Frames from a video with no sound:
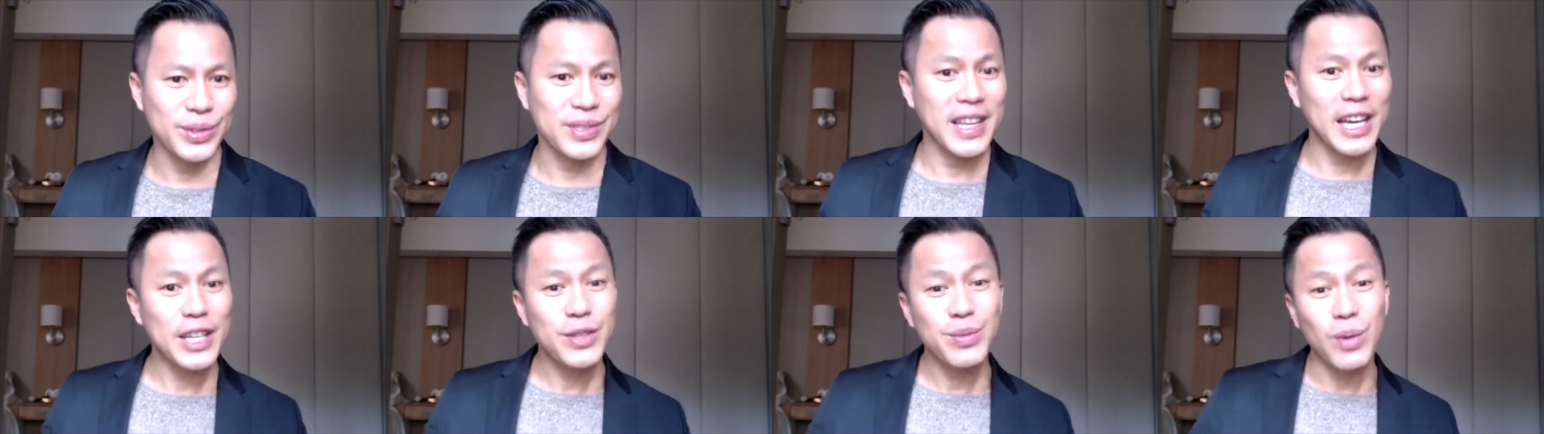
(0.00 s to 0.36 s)

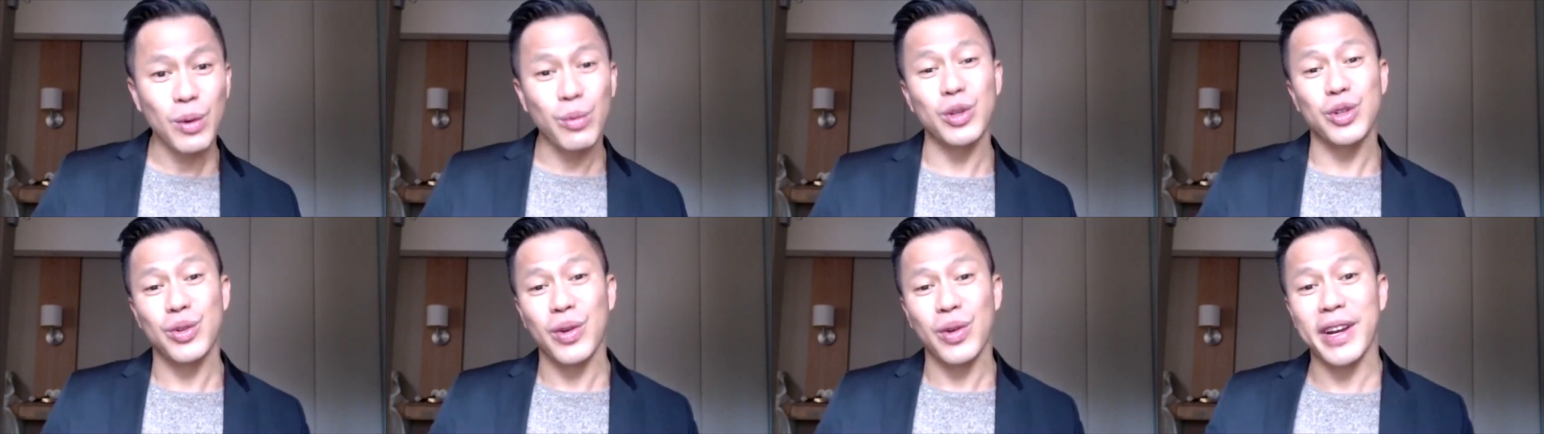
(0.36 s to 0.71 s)
That's what
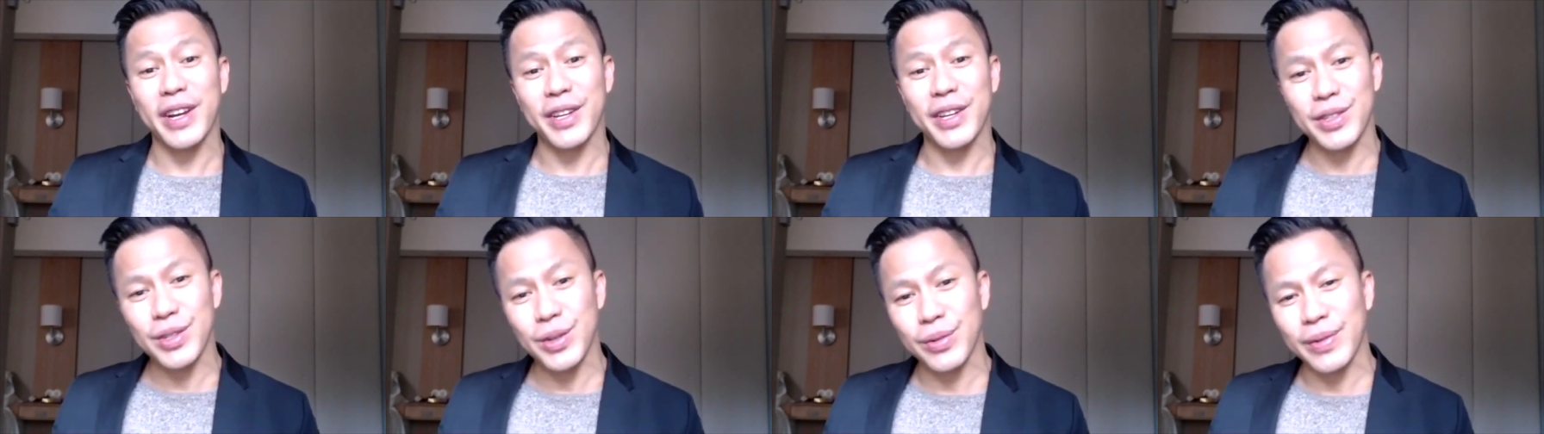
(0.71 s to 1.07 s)
we're trying to
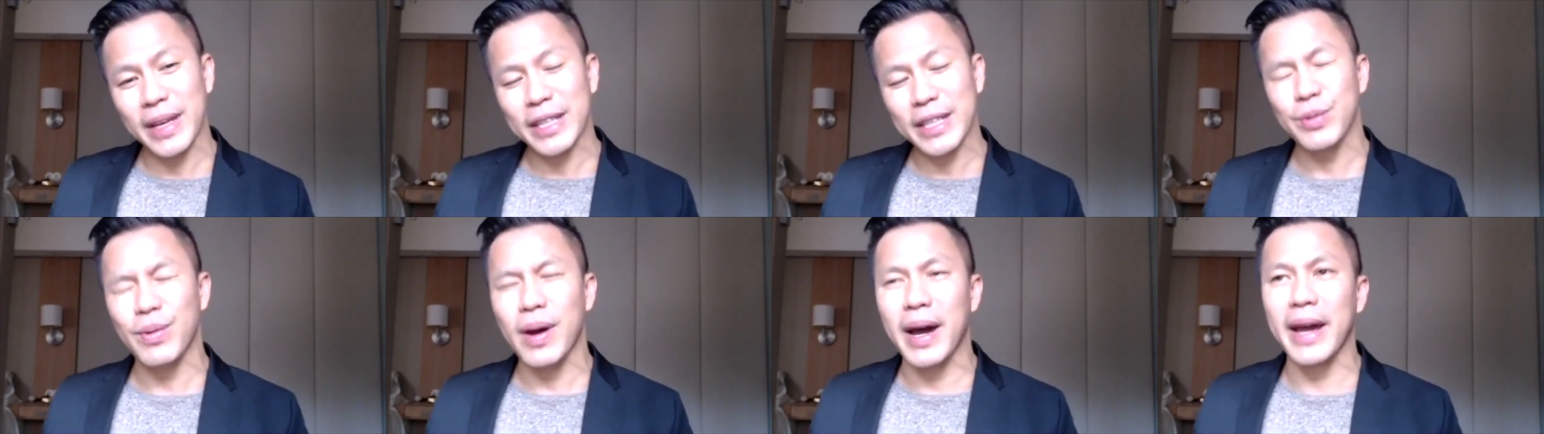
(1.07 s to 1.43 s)
do.
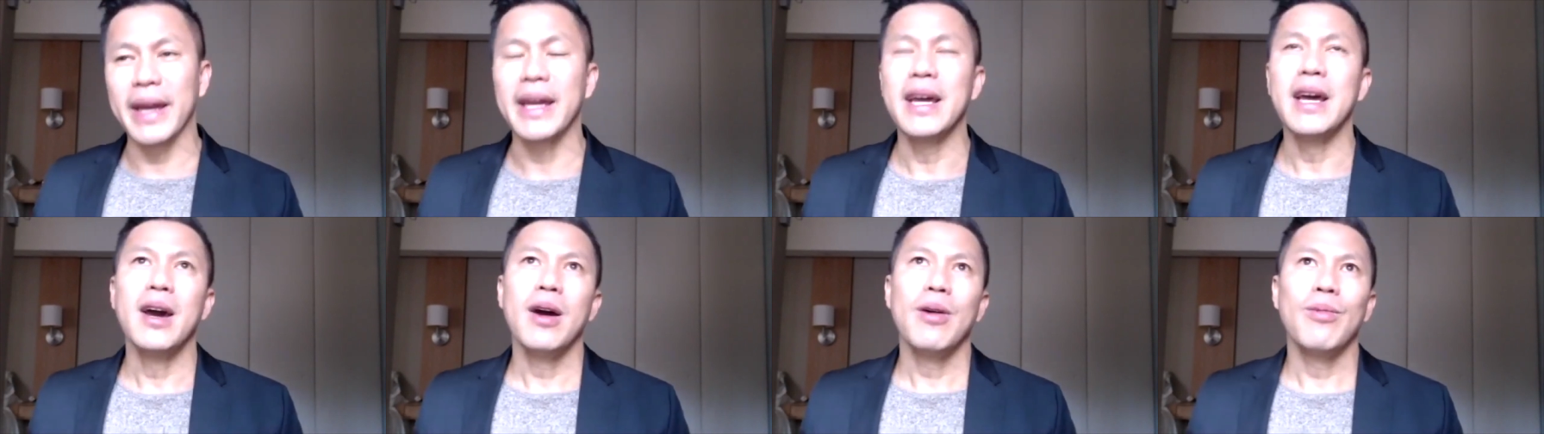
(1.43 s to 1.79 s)
That's why,
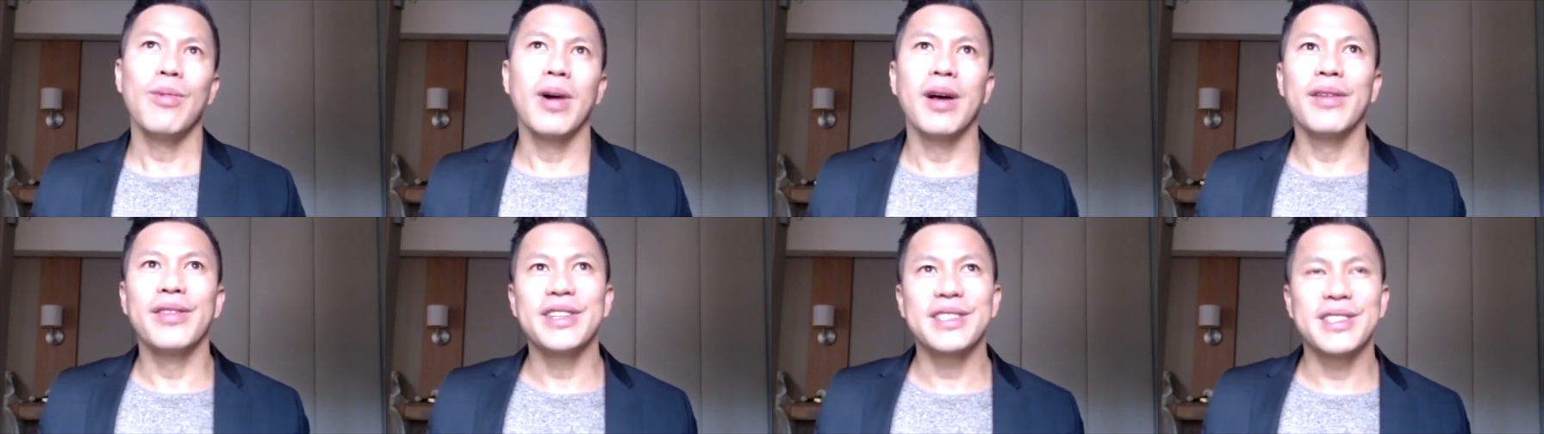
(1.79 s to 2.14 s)

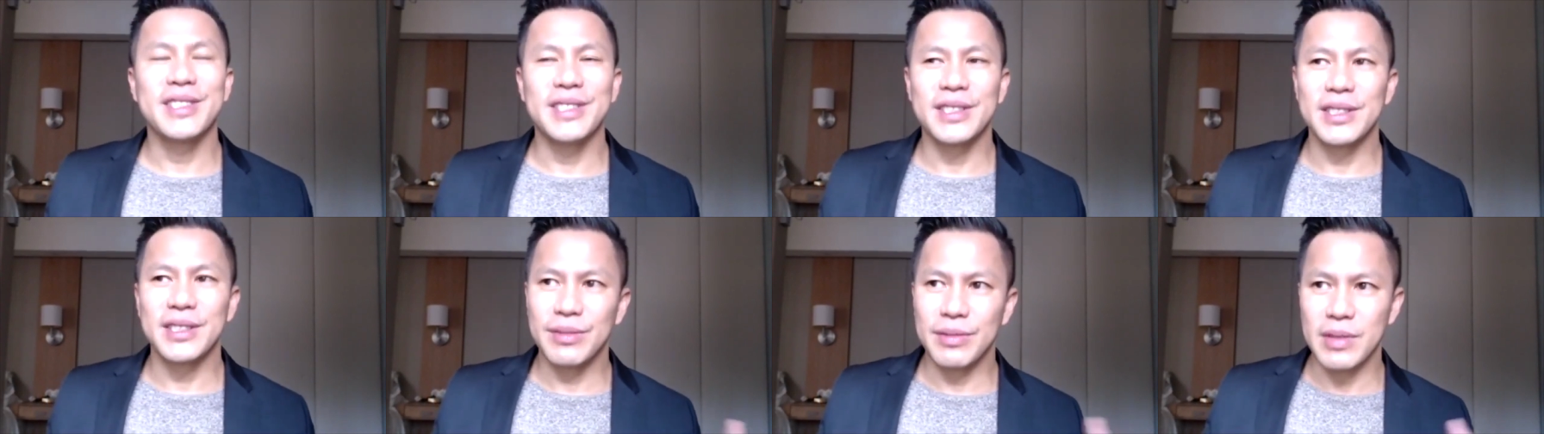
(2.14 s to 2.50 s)
while this
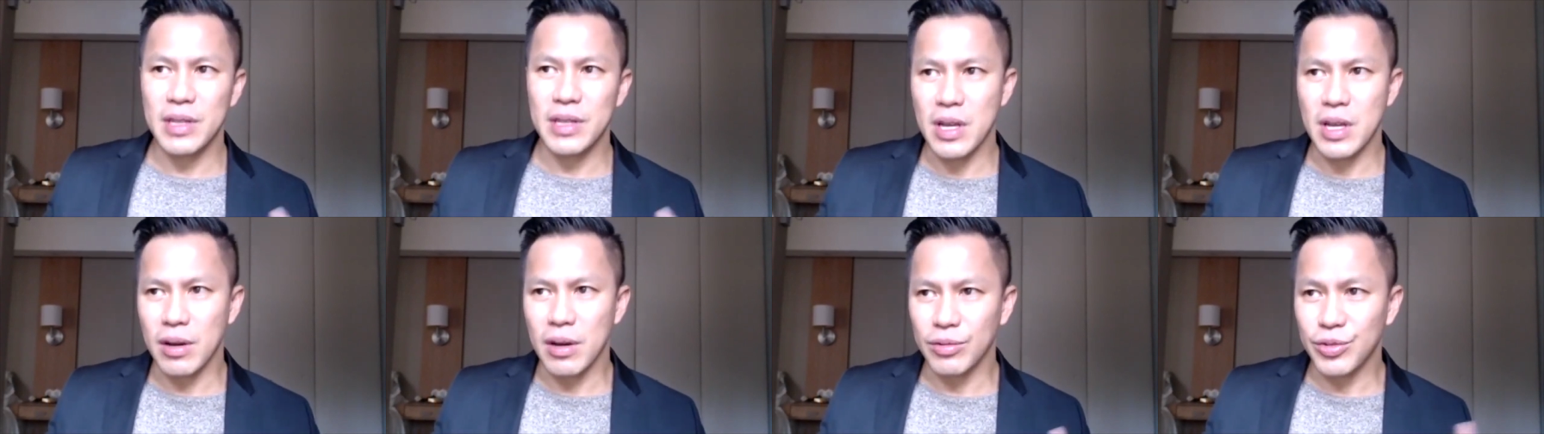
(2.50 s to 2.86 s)
is
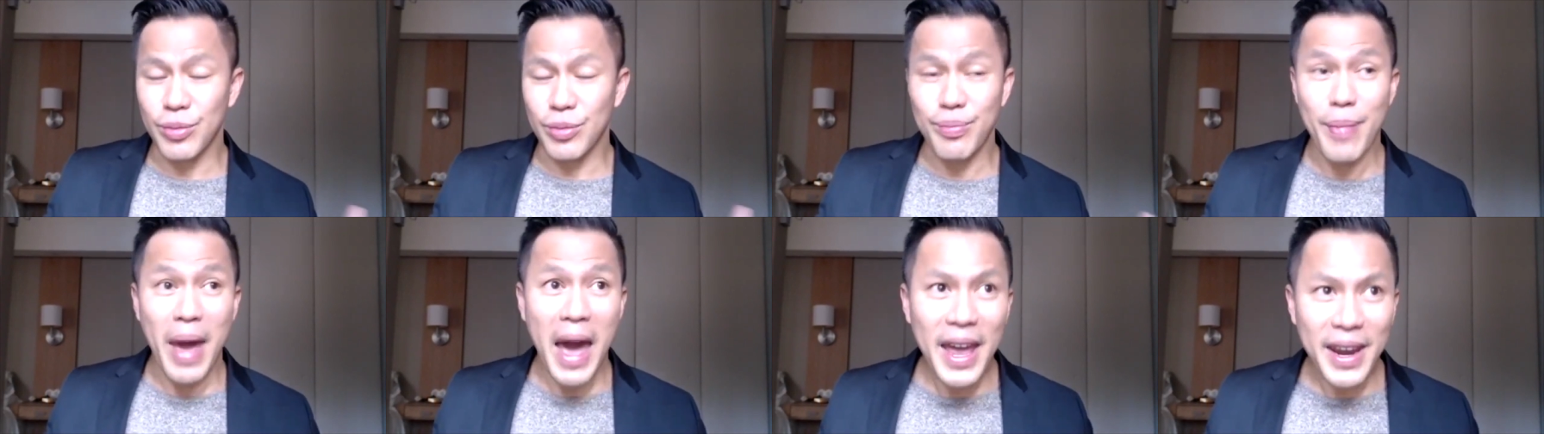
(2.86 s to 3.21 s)

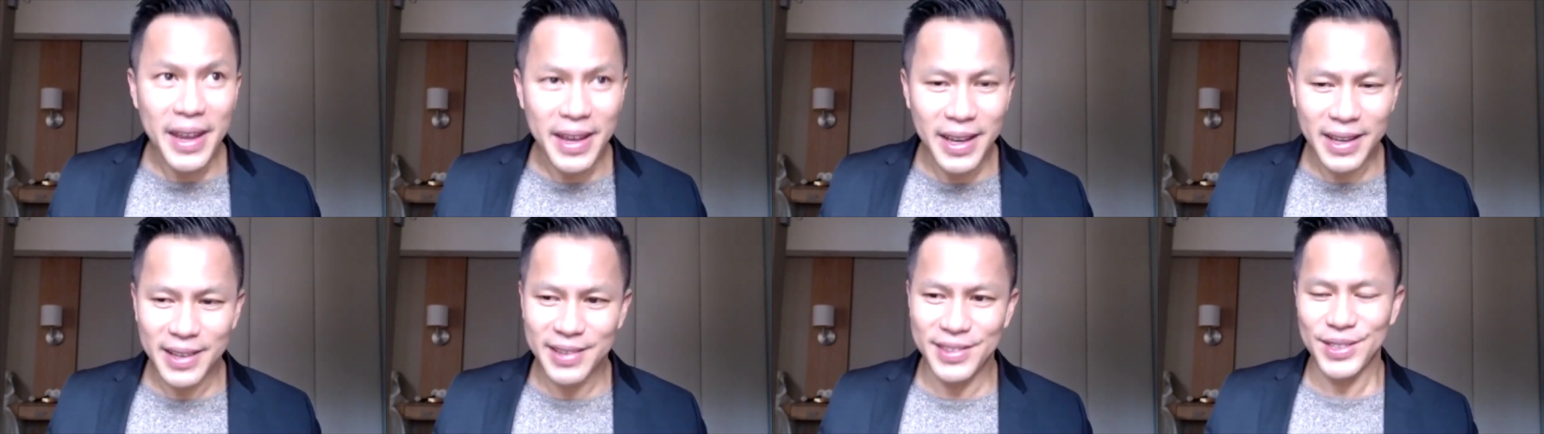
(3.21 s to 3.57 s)

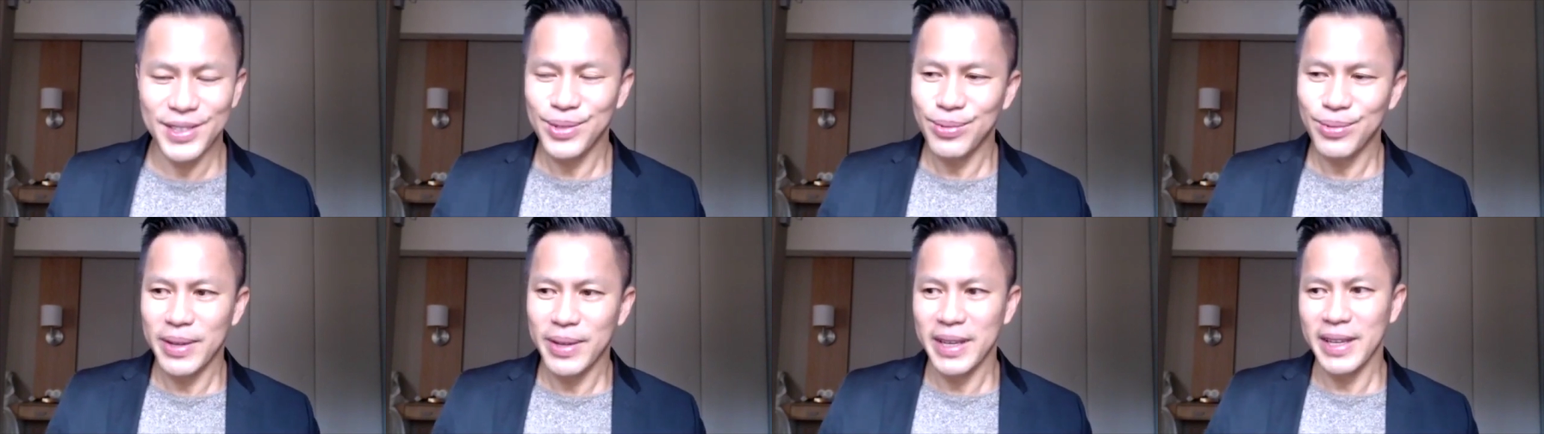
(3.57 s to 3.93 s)
dramatic
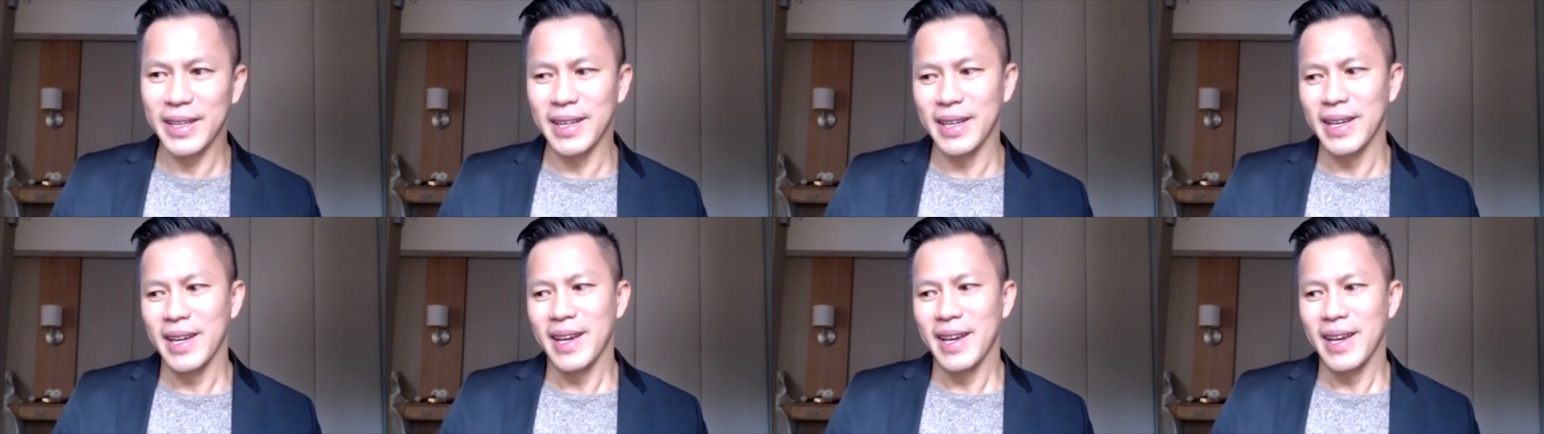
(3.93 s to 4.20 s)
this week,